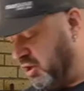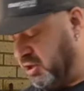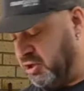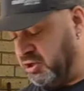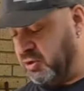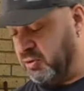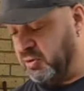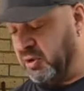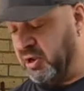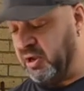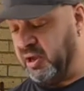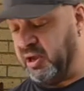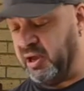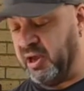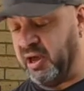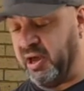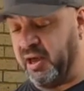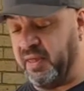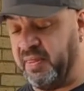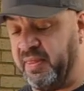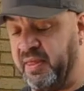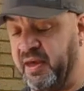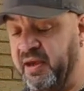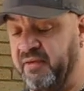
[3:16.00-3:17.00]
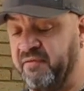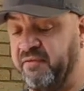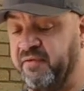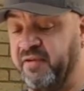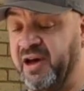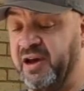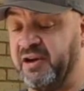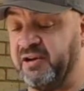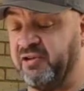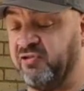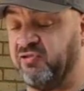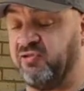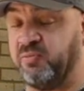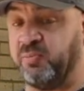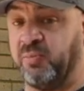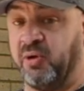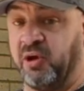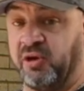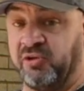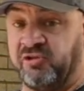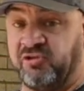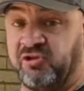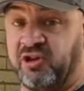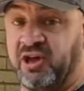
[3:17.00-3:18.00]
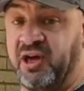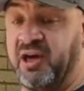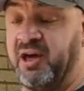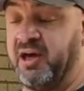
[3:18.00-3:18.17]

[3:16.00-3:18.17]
unit and then find a spot to